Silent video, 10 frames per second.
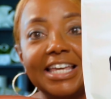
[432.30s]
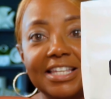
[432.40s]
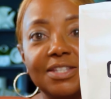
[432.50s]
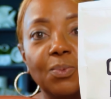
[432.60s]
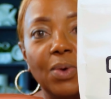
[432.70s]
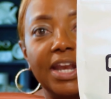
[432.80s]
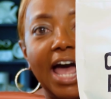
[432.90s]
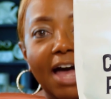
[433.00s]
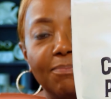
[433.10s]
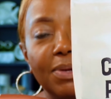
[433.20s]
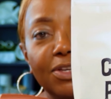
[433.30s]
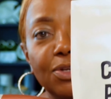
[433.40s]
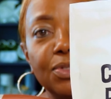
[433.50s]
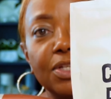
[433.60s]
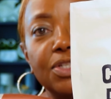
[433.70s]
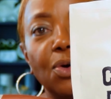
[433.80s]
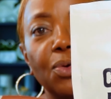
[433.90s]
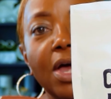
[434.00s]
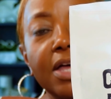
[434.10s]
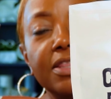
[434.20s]
is the one I've been using.
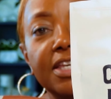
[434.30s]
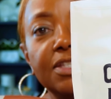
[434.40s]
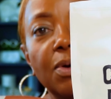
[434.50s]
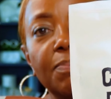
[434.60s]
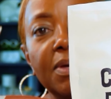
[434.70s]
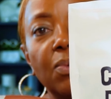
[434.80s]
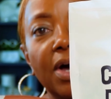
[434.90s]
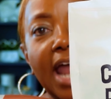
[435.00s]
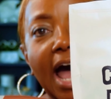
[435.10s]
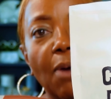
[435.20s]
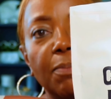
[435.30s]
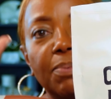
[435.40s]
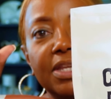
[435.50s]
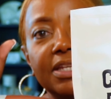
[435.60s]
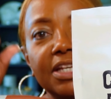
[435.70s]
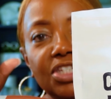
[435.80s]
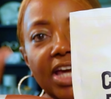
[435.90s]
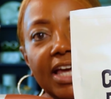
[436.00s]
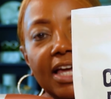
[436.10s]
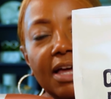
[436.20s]
So this would be one I would put in the
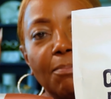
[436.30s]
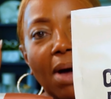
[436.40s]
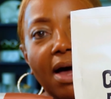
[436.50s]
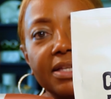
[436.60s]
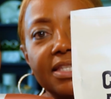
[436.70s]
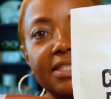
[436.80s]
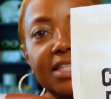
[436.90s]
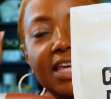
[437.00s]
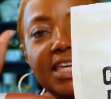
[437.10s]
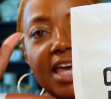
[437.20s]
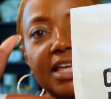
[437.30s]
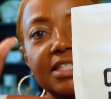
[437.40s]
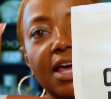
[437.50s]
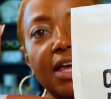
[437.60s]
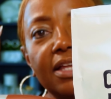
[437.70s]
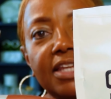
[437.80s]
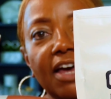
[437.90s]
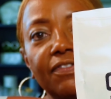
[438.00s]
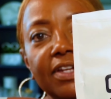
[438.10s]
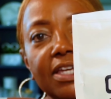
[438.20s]
check box and say yes.
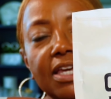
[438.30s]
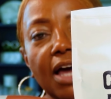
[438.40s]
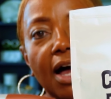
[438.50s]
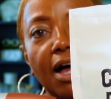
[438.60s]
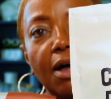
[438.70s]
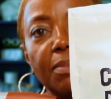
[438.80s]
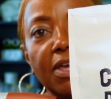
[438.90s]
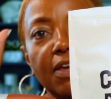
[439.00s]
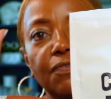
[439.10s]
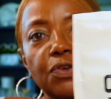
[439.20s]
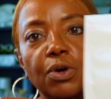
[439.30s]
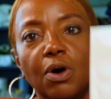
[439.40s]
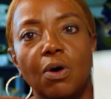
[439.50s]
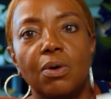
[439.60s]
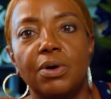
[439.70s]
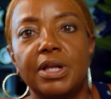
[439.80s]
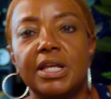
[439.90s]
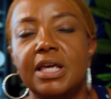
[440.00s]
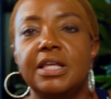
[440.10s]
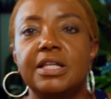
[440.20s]
Definitely, if you're on
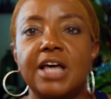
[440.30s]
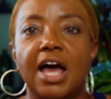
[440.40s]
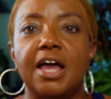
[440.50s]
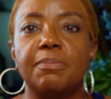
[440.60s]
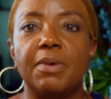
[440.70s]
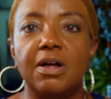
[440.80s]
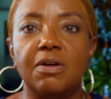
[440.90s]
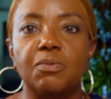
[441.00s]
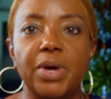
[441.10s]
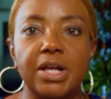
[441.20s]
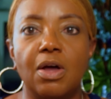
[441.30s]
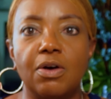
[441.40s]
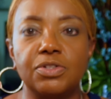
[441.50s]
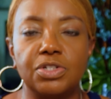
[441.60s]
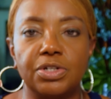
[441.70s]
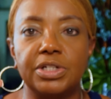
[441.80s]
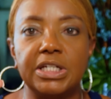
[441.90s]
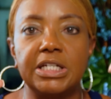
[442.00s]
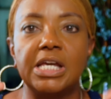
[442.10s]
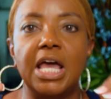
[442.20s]
any type of weight loss
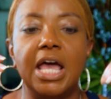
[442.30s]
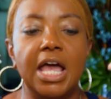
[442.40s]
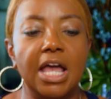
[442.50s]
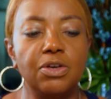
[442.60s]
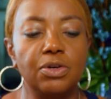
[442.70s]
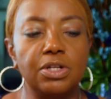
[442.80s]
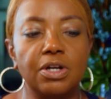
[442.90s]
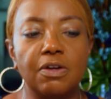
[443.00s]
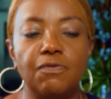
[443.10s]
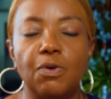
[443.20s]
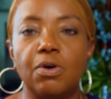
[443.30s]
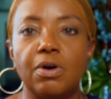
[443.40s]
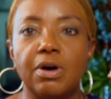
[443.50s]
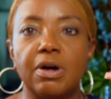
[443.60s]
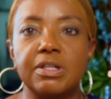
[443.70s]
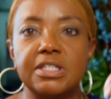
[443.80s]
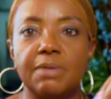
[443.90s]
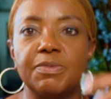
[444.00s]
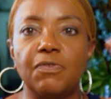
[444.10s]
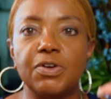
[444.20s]
journey and you're looking for
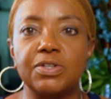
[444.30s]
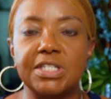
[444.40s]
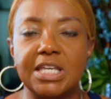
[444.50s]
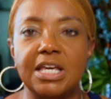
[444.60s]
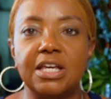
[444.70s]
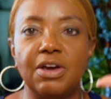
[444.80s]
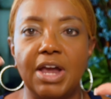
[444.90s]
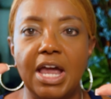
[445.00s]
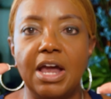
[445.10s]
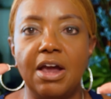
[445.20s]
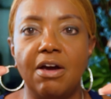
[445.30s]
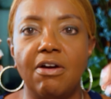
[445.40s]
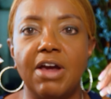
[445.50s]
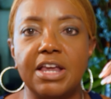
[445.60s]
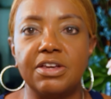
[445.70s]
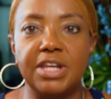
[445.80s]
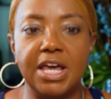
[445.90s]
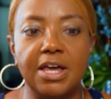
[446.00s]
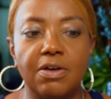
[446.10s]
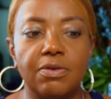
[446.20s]
something for your skin, your hair, and your
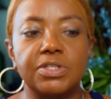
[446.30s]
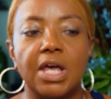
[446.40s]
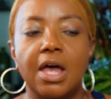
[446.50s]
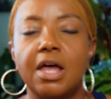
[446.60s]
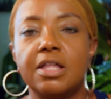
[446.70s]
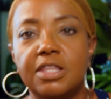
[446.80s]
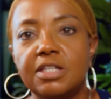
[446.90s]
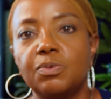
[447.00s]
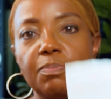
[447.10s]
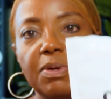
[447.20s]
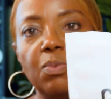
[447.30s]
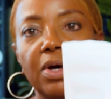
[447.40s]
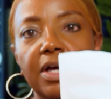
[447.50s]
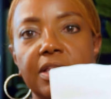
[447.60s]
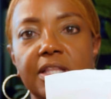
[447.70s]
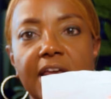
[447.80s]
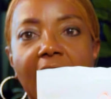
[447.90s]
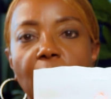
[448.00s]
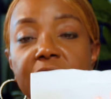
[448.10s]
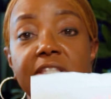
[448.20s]
nails, this would be one that
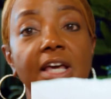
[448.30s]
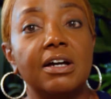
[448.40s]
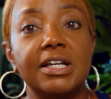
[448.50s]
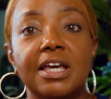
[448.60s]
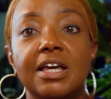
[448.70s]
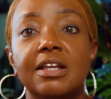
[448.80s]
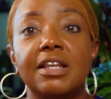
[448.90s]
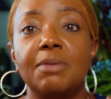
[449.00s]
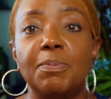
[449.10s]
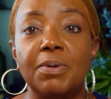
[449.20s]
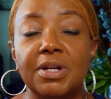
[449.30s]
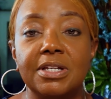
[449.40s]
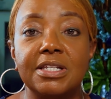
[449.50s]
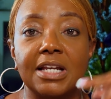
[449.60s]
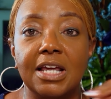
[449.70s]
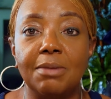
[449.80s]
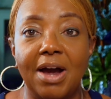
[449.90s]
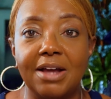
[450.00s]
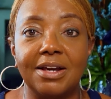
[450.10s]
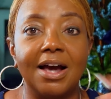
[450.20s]
I would say. Again, let me put a disclaimer
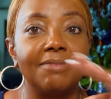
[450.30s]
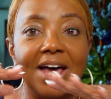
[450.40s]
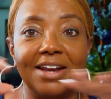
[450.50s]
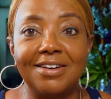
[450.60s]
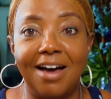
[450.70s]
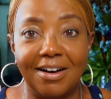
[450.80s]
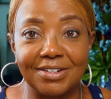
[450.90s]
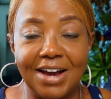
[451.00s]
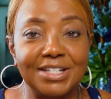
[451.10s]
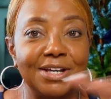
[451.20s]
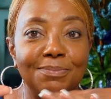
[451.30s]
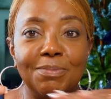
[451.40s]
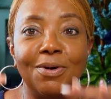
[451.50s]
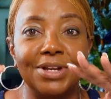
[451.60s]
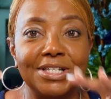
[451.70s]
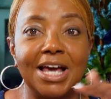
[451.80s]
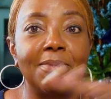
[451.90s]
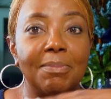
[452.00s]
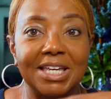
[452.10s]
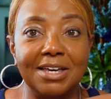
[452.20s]
out there. I'm not a doctor. I tell people all the time,
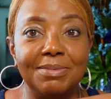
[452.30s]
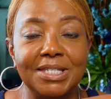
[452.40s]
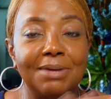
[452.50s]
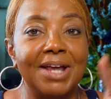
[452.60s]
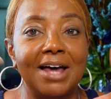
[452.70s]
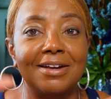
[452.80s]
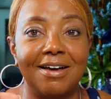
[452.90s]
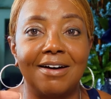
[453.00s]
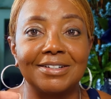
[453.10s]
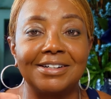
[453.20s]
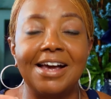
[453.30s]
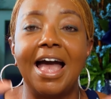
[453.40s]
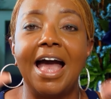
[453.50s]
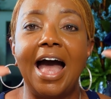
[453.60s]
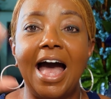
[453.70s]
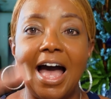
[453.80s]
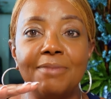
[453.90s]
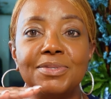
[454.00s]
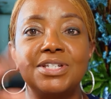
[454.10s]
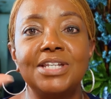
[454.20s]
I'm a chemist, I'm not a doctor.
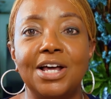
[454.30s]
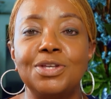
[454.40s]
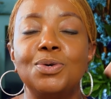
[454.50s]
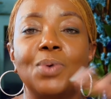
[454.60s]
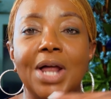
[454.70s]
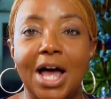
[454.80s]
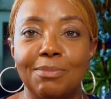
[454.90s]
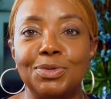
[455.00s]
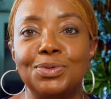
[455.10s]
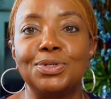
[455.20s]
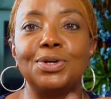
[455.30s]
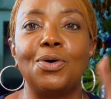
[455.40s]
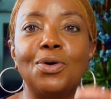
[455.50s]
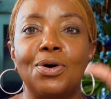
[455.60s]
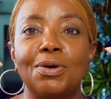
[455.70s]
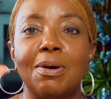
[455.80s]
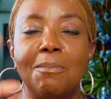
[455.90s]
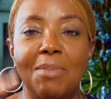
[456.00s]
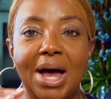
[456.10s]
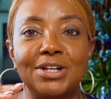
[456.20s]
I'm just telling you what I'm using on
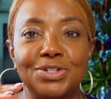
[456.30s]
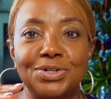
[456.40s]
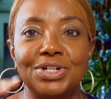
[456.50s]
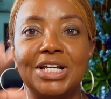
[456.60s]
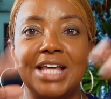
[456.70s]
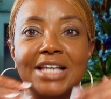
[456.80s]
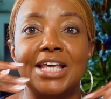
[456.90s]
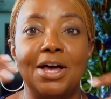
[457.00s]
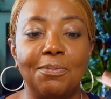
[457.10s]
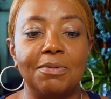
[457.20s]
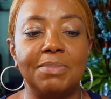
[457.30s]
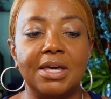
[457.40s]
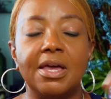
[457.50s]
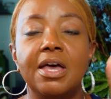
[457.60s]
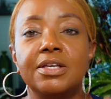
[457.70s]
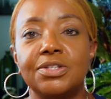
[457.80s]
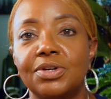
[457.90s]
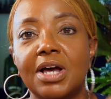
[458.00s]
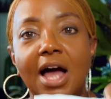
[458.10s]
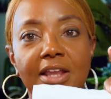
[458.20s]
my journey that's helping me. So
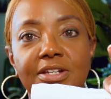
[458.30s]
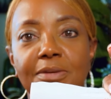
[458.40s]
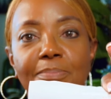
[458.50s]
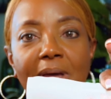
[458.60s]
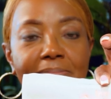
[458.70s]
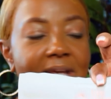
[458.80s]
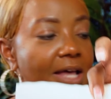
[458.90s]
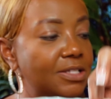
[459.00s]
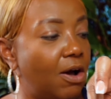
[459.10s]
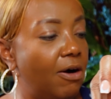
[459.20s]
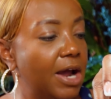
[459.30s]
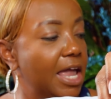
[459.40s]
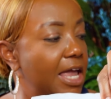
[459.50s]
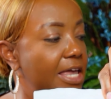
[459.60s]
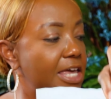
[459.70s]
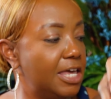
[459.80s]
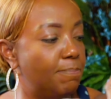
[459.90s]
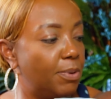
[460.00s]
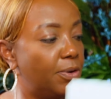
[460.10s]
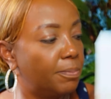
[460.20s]
the collagen peptides are a
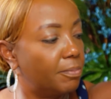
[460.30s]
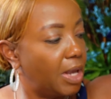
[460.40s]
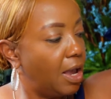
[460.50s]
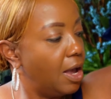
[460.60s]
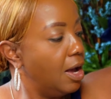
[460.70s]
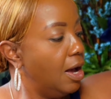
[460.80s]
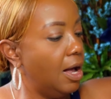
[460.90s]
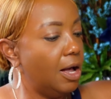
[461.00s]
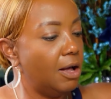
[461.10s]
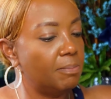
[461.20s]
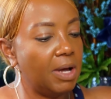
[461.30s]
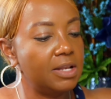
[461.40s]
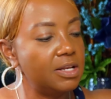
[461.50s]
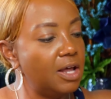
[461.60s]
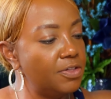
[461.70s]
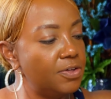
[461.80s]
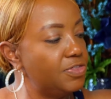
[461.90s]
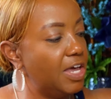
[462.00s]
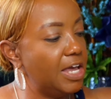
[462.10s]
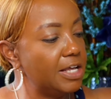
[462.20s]
keeper. Another
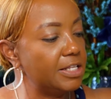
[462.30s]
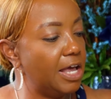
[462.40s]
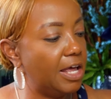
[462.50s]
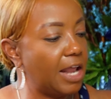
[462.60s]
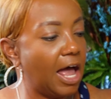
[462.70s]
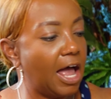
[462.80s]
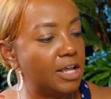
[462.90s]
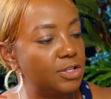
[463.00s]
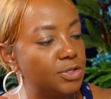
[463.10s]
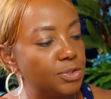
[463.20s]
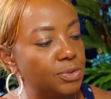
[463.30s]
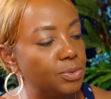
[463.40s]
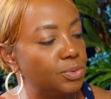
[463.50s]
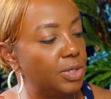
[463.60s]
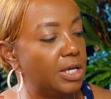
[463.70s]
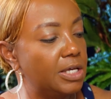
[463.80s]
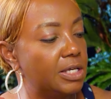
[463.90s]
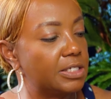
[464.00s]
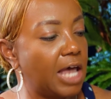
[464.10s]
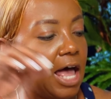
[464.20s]
thing that I do
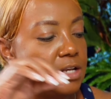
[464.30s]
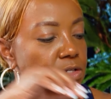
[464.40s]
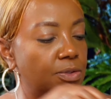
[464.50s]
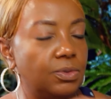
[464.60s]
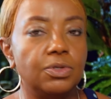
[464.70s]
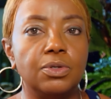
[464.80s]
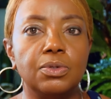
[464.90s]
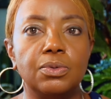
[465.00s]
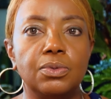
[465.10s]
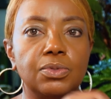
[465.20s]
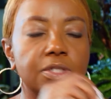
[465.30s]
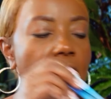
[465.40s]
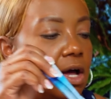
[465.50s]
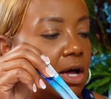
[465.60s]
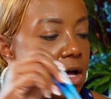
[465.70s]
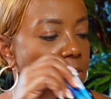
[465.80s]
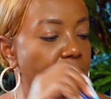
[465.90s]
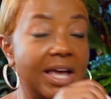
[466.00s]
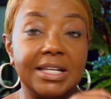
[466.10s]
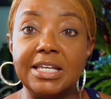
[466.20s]
is I do use
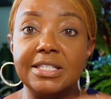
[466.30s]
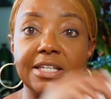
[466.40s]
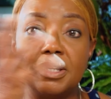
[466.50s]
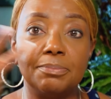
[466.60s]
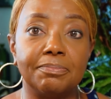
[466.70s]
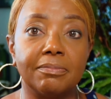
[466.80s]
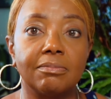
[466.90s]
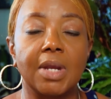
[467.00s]
magnesium